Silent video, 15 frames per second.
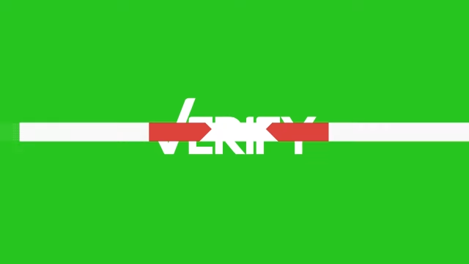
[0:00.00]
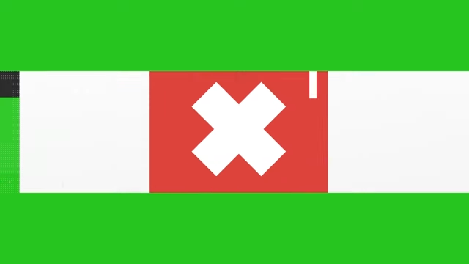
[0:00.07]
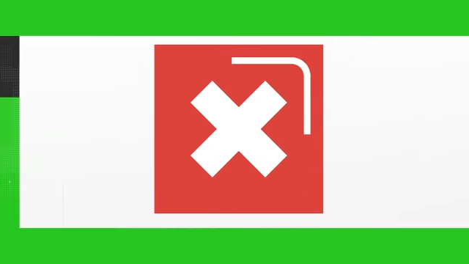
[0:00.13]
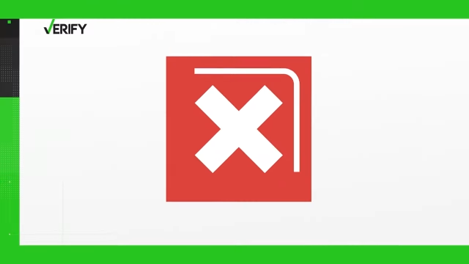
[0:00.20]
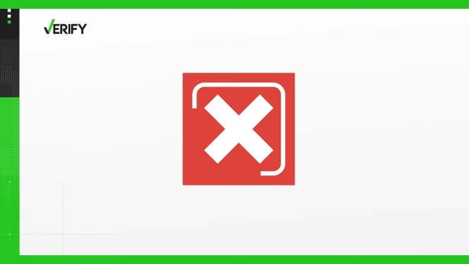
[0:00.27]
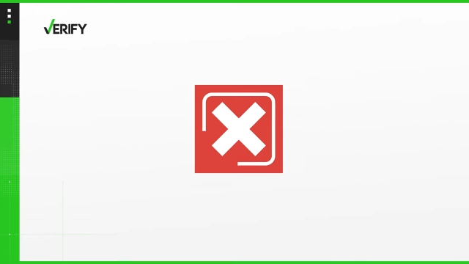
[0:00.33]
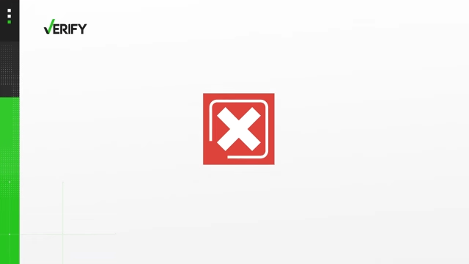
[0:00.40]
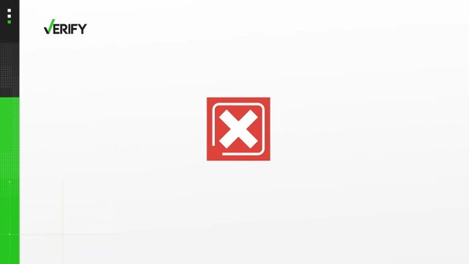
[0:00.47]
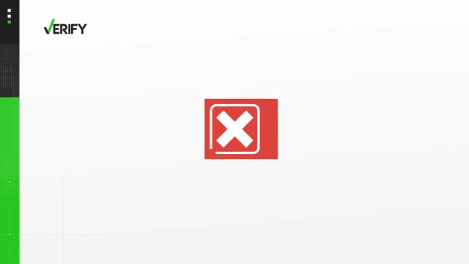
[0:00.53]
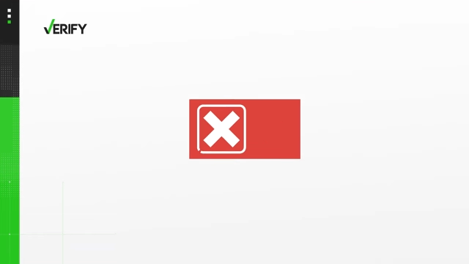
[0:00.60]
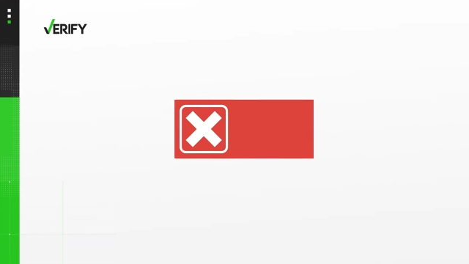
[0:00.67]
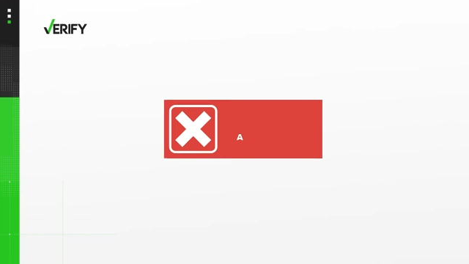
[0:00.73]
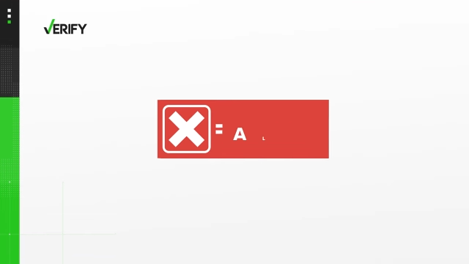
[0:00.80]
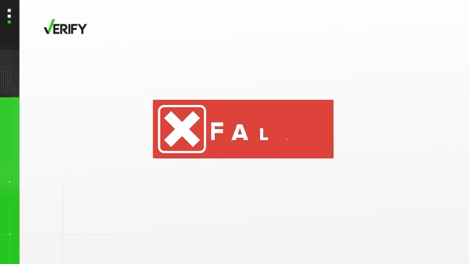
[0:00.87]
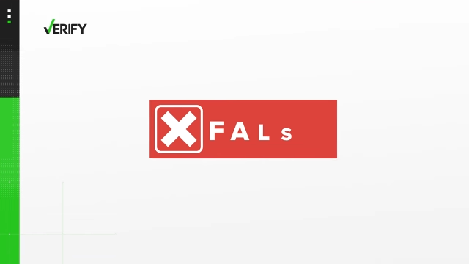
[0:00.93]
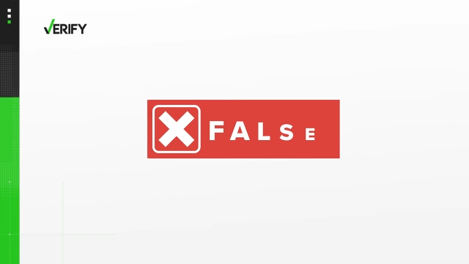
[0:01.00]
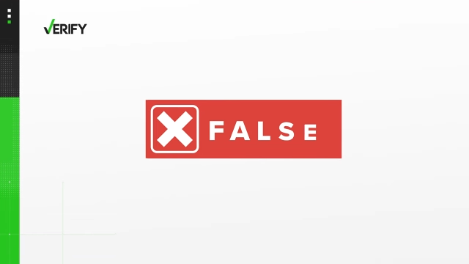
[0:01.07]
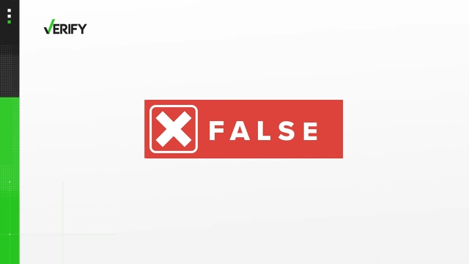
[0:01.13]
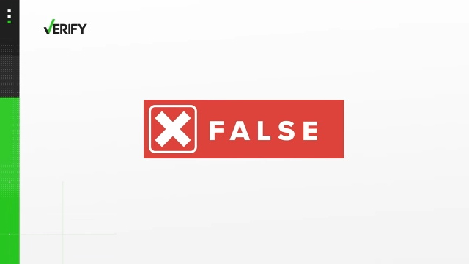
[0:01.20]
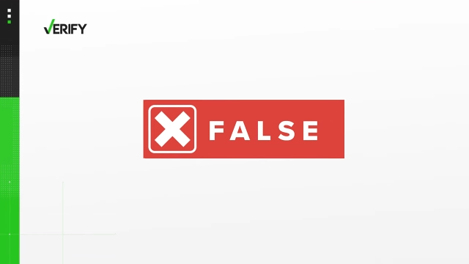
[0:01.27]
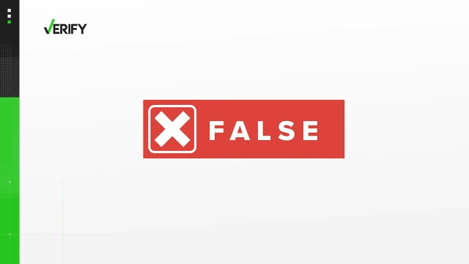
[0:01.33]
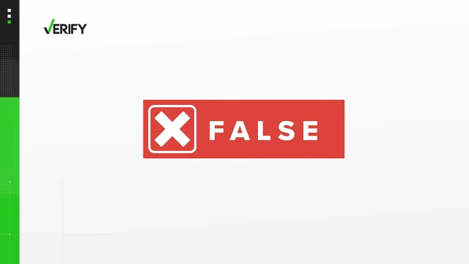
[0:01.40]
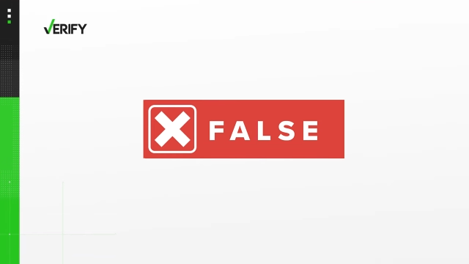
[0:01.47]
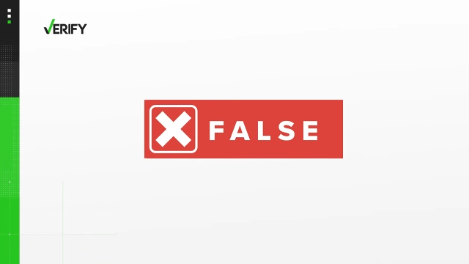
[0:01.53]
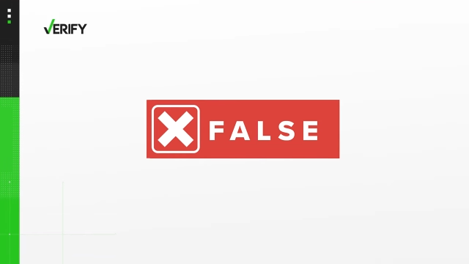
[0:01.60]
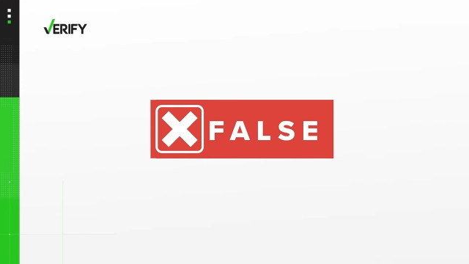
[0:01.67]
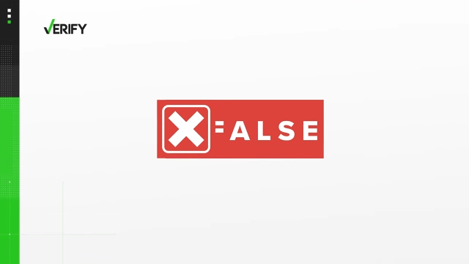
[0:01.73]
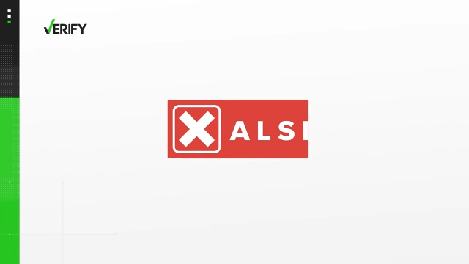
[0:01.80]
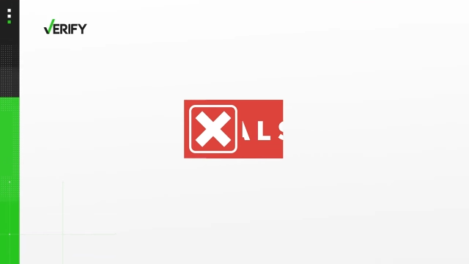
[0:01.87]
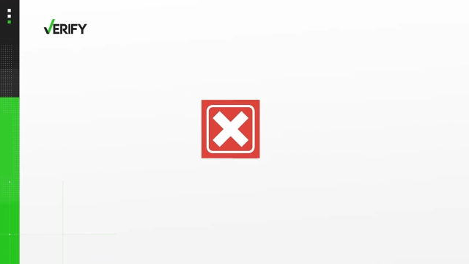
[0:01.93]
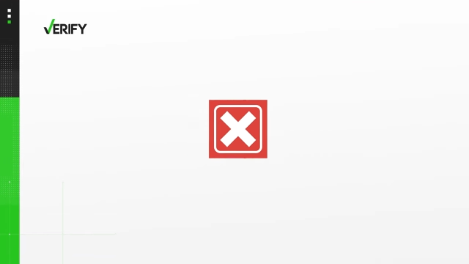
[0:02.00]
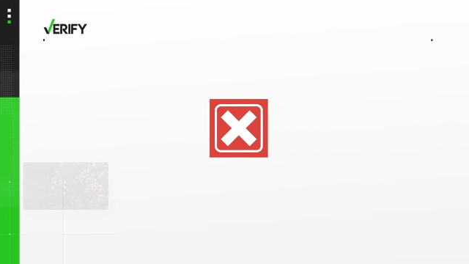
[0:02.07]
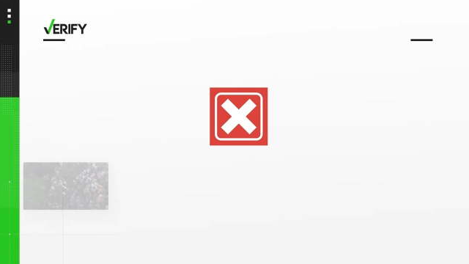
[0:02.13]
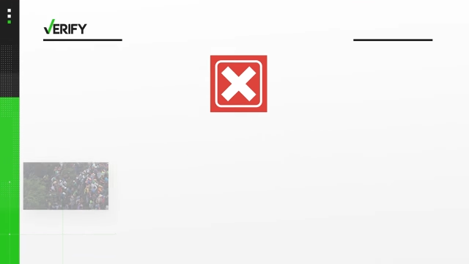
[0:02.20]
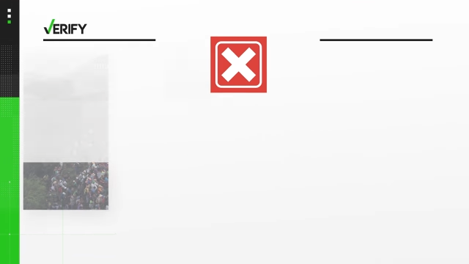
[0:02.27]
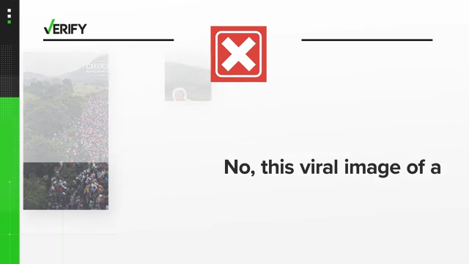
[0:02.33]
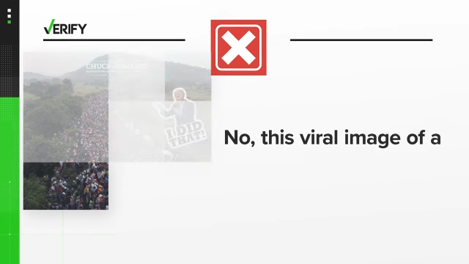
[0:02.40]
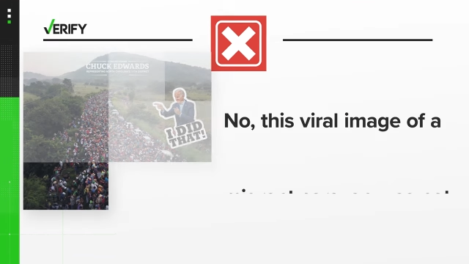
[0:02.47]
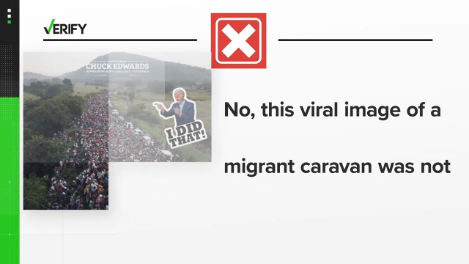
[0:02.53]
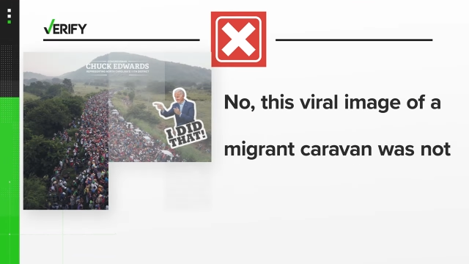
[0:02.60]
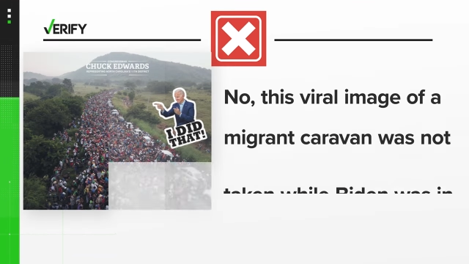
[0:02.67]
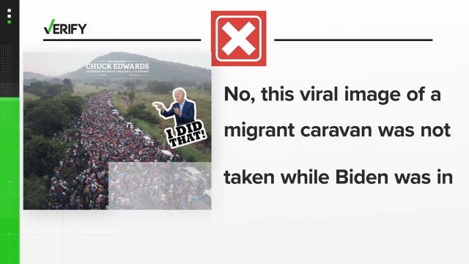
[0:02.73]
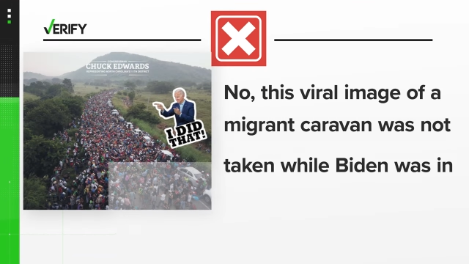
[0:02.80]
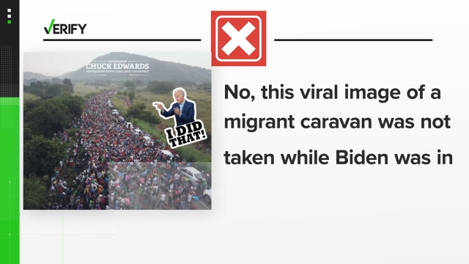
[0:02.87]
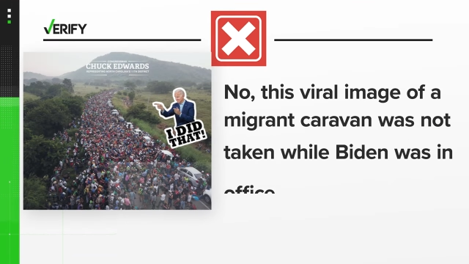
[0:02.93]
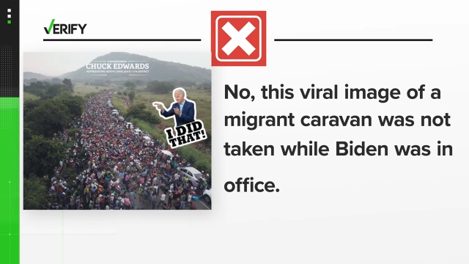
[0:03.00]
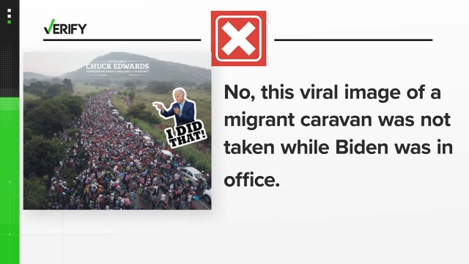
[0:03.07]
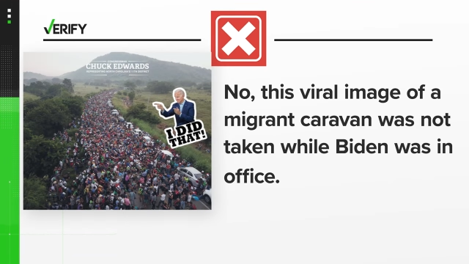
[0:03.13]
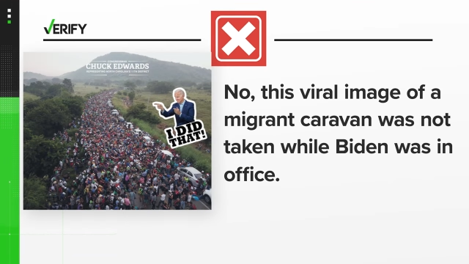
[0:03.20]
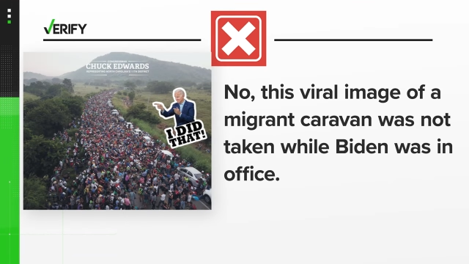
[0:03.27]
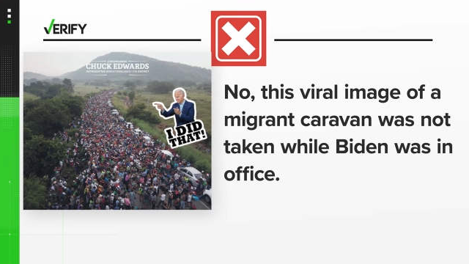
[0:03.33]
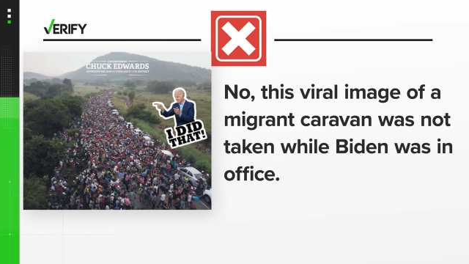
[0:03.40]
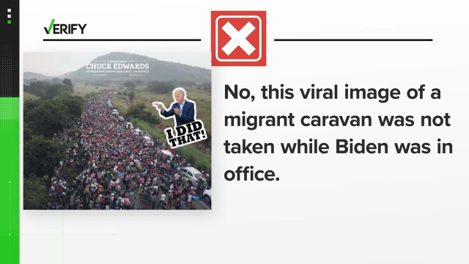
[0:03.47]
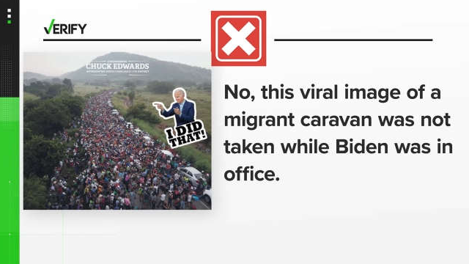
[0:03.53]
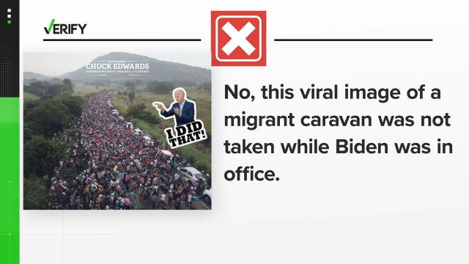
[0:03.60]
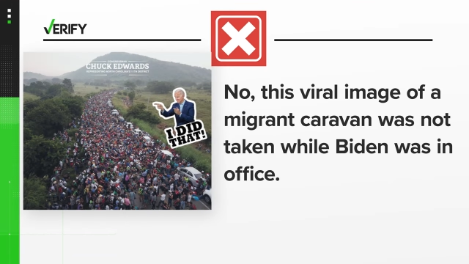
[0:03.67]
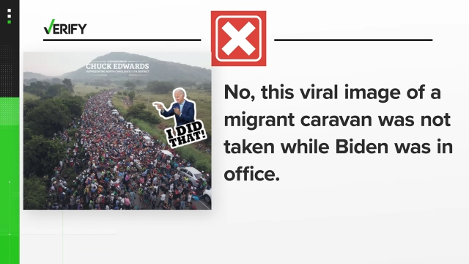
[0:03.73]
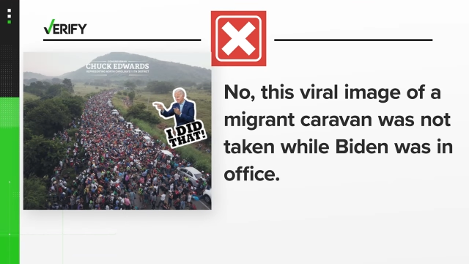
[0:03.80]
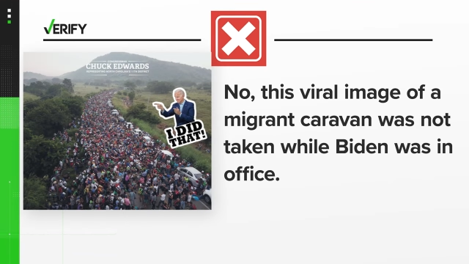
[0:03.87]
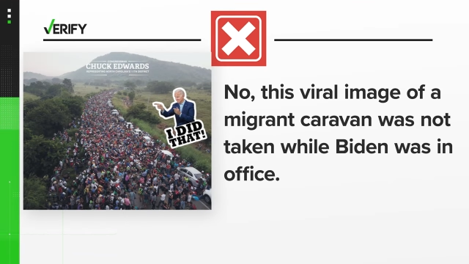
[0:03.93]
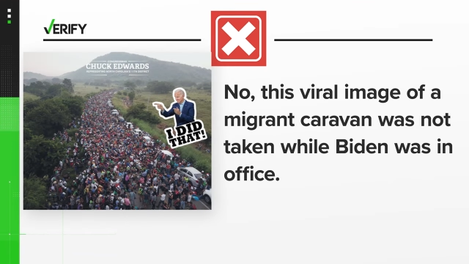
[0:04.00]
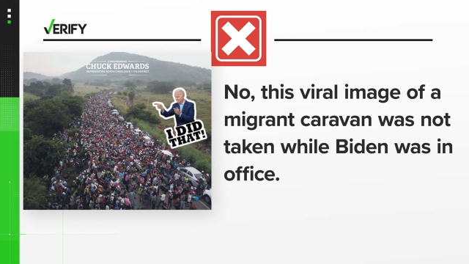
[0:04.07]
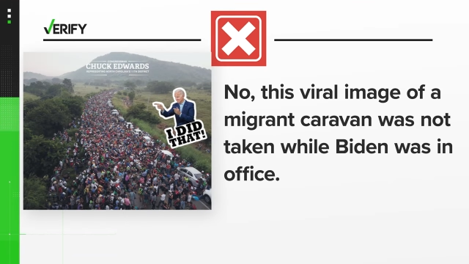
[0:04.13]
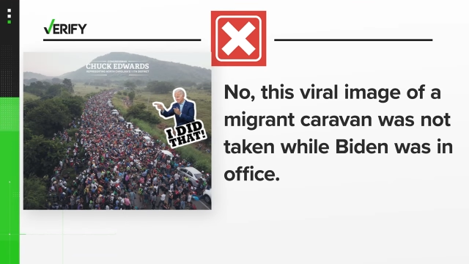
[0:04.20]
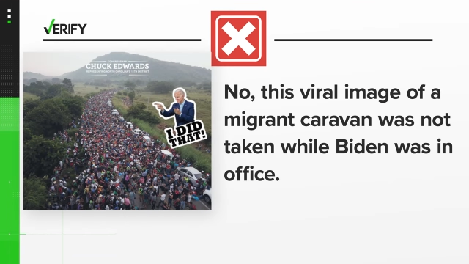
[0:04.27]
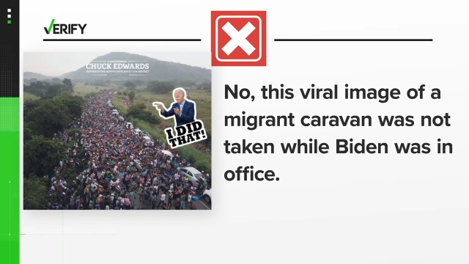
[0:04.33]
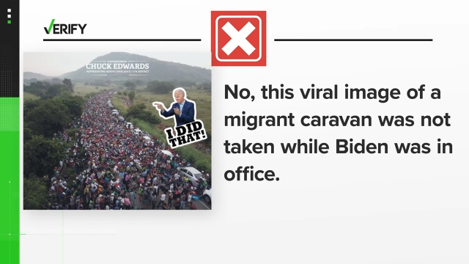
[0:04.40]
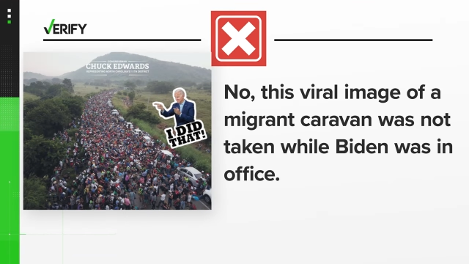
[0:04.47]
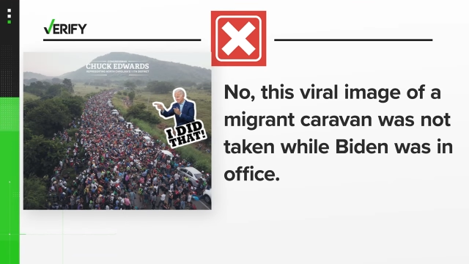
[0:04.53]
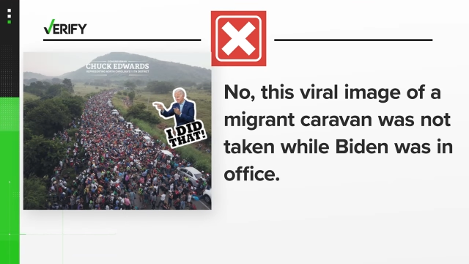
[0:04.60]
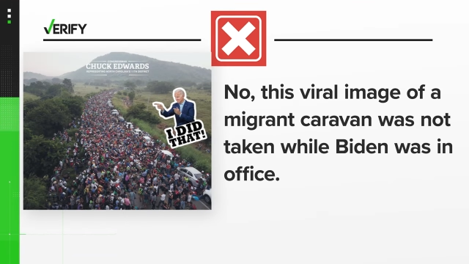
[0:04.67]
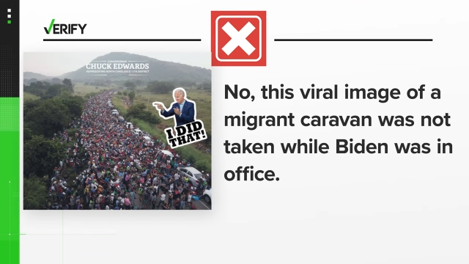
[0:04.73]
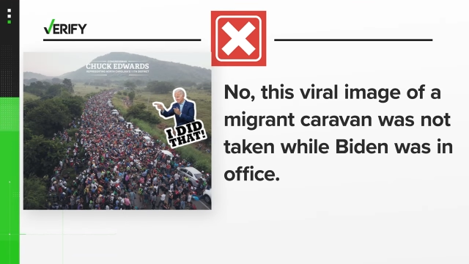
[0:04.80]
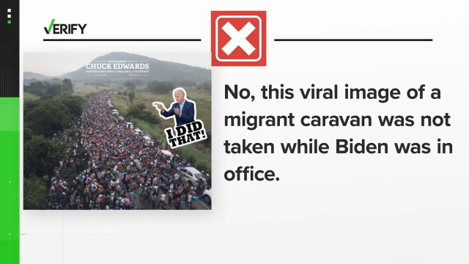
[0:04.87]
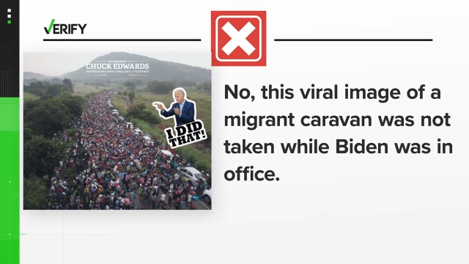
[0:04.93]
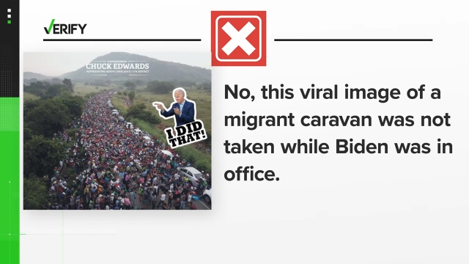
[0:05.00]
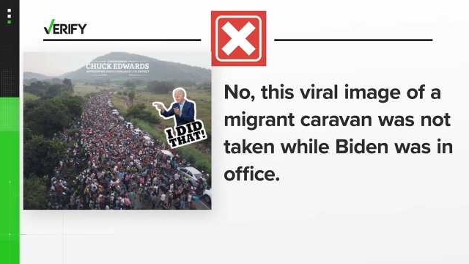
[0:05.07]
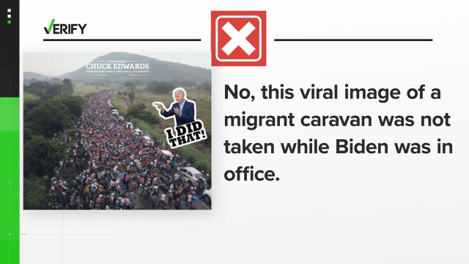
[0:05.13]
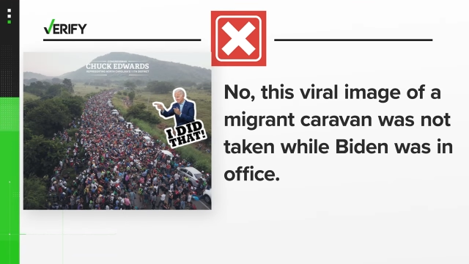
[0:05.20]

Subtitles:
(no speaker visible)